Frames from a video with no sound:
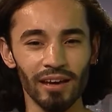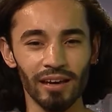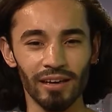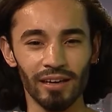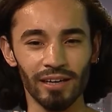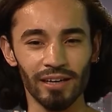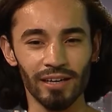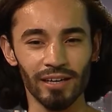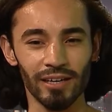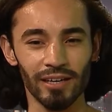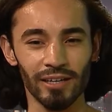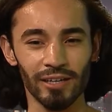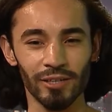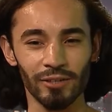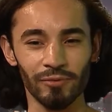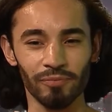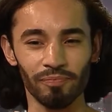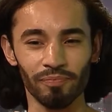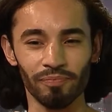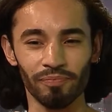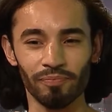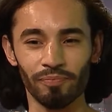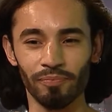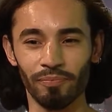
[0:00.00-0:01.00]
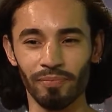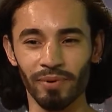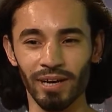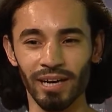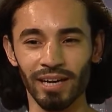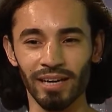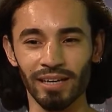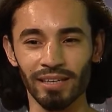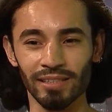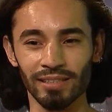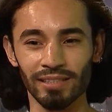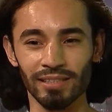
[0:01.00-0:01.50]

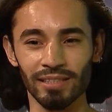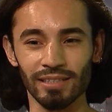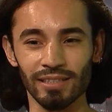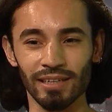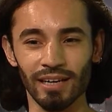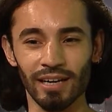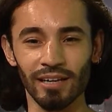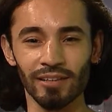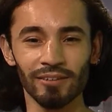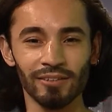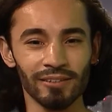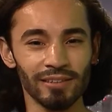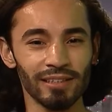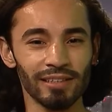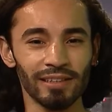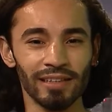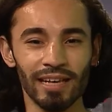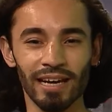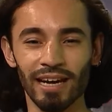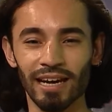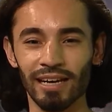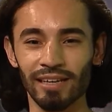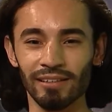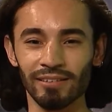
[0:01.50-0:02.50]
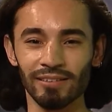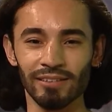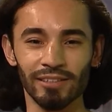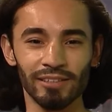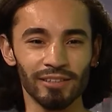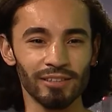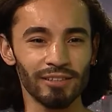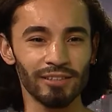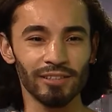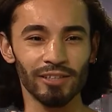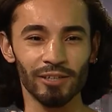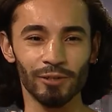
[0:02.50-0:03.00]
But other than that,
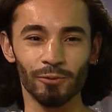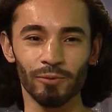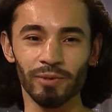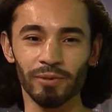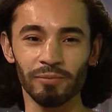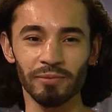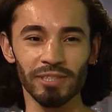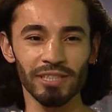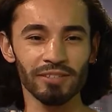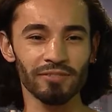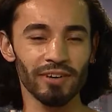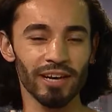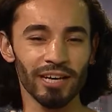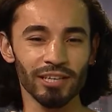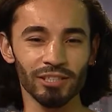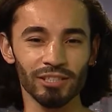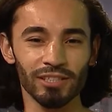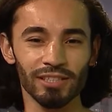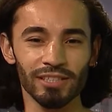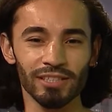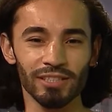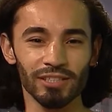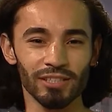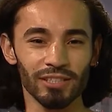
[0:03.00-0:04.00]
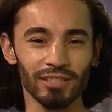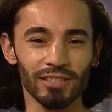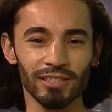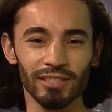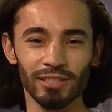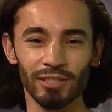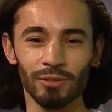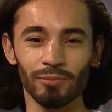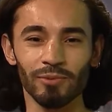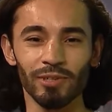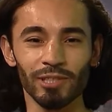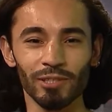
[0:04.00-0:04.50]
women's fashion is just
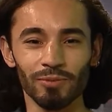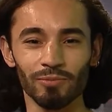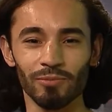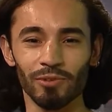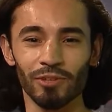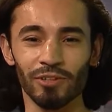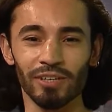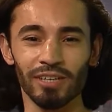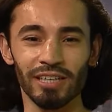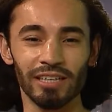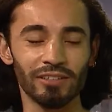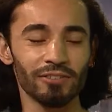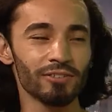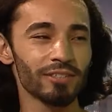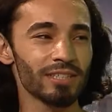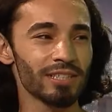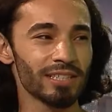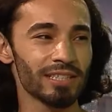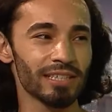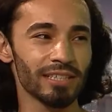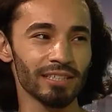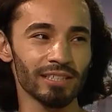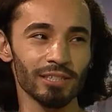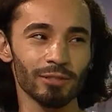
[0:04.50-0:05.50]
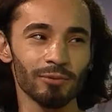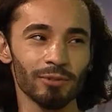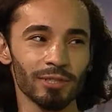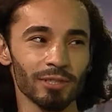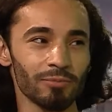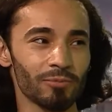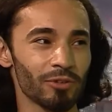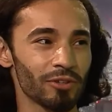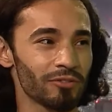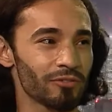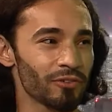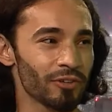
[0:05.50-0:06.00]
so much more interesting, so much
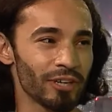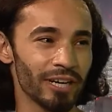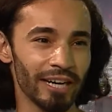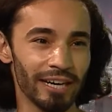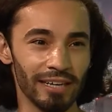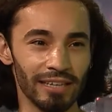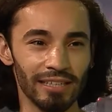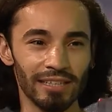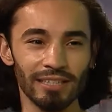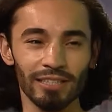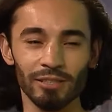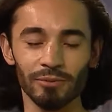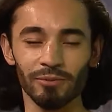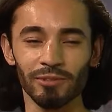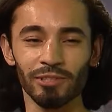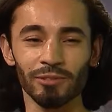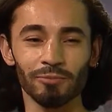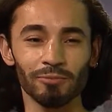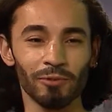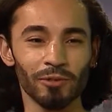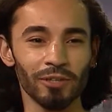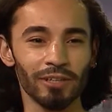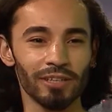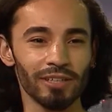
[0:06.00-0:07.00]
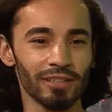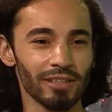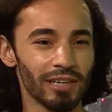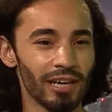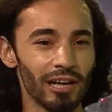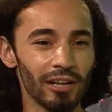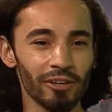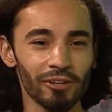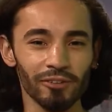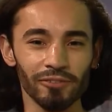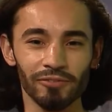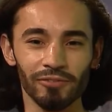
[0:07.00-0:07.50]
more variety, so much more
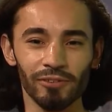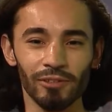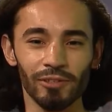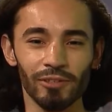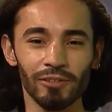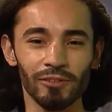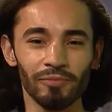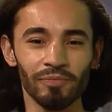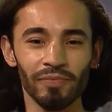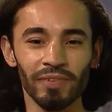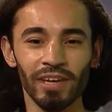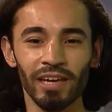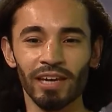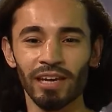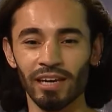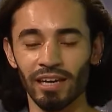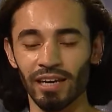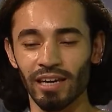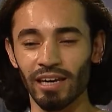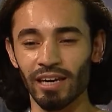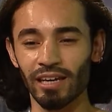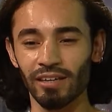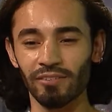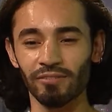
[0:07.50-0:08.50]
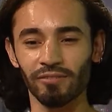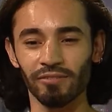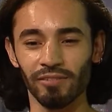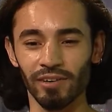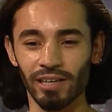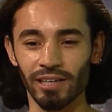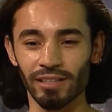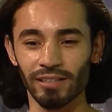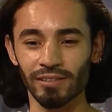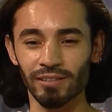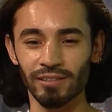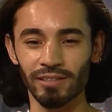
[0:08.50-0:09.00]
colorful and
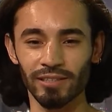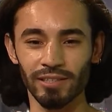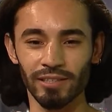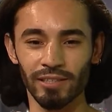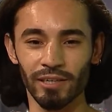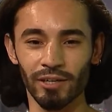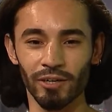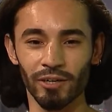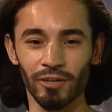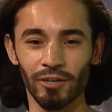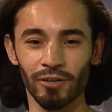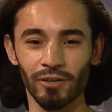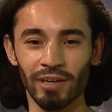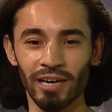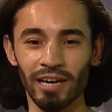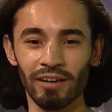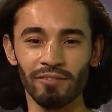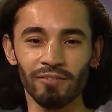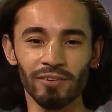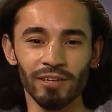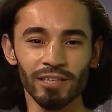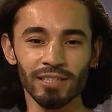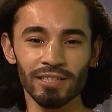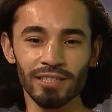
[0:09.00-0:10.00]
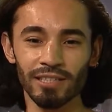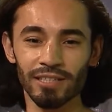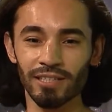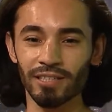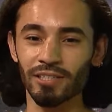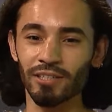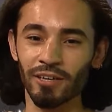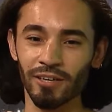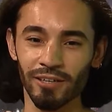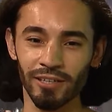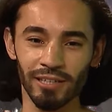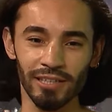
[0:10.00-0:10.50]
fun. So at first it
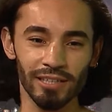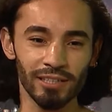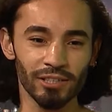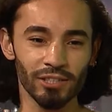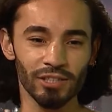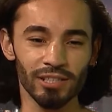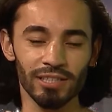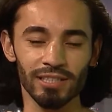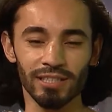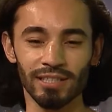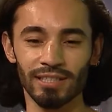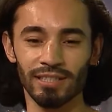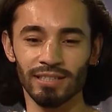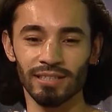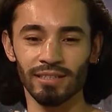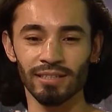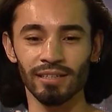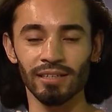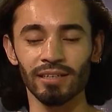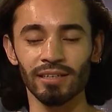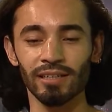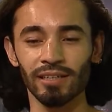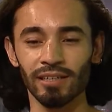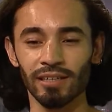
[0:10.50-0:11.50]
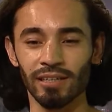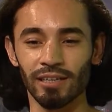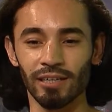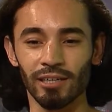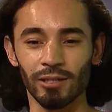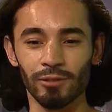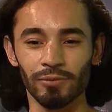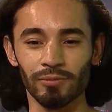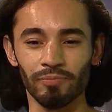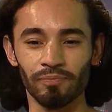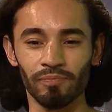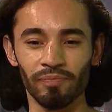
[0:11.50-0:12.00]
started just
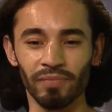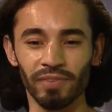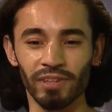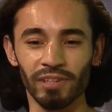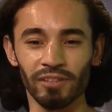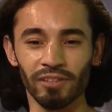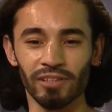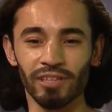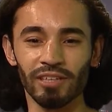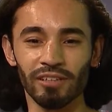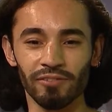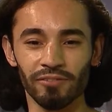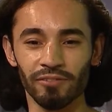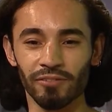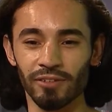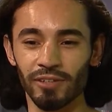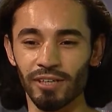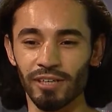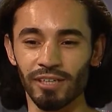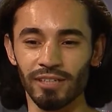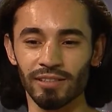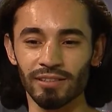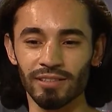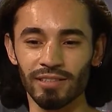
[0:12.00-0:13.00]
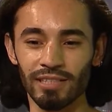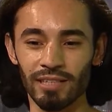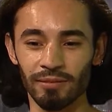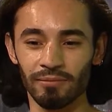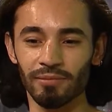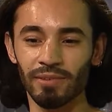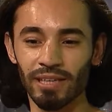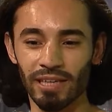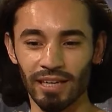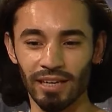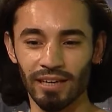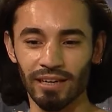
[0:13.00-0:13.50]
looking for
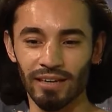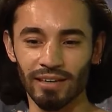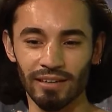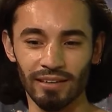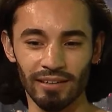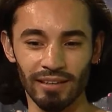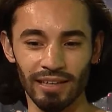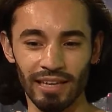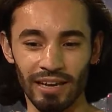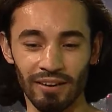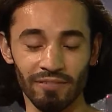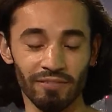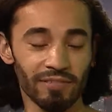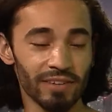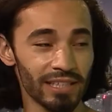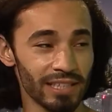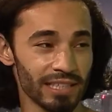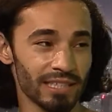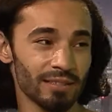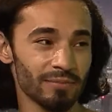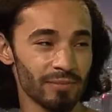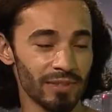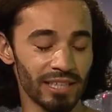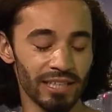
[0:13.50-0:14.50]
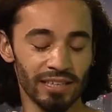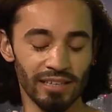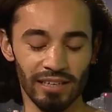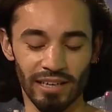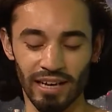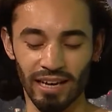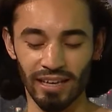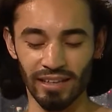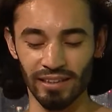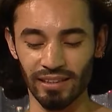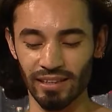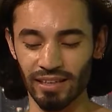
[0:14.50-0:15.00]
something that fits me,
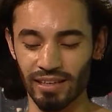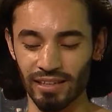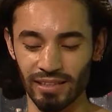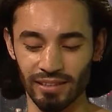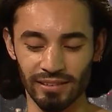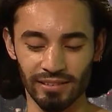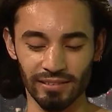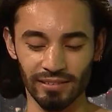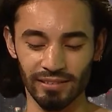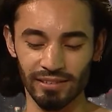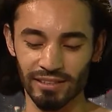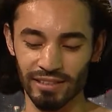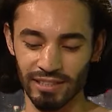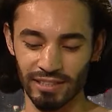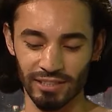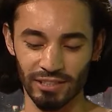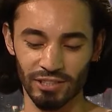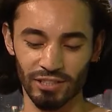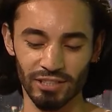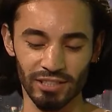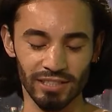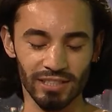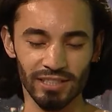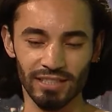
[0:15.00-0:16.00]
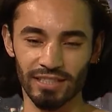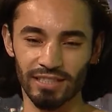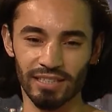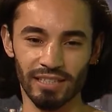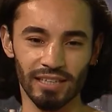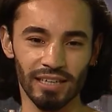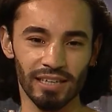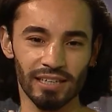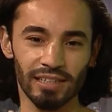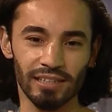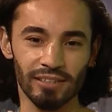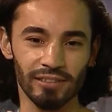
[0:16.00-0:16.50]
and then it just
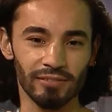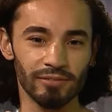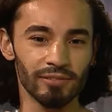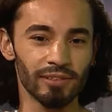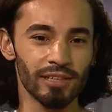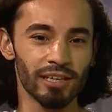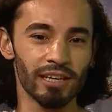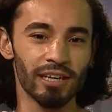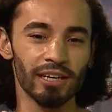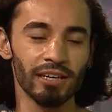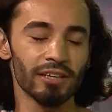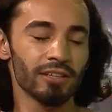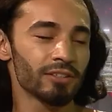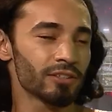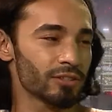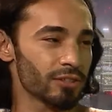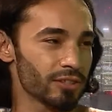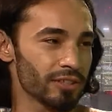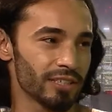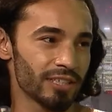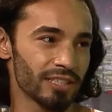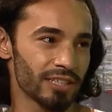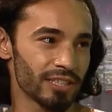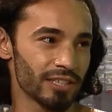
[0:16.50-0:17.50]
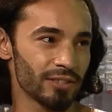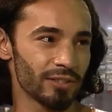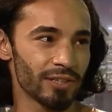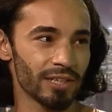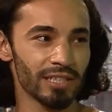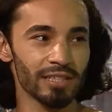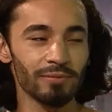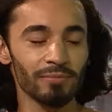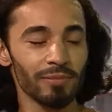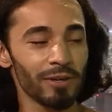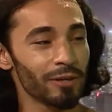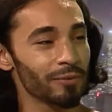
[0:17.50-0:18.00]
kind of turned into
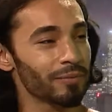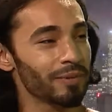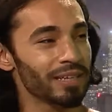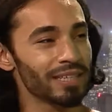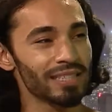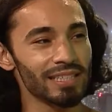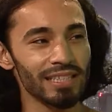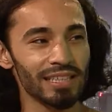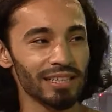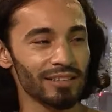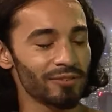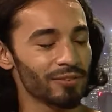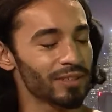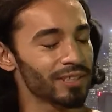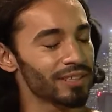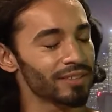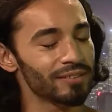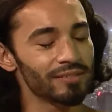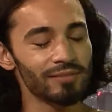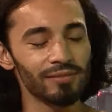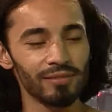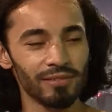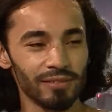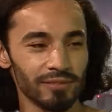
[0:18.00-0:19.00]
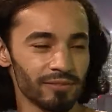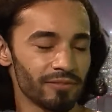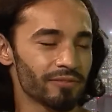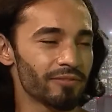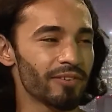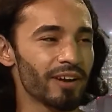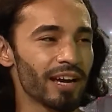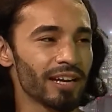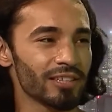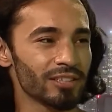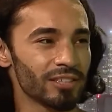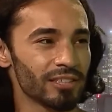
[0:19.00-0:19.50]
experimenting with
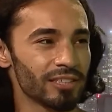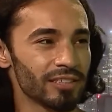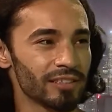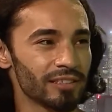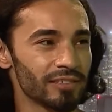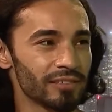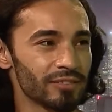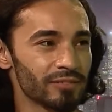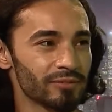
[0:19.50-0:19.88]
fashion.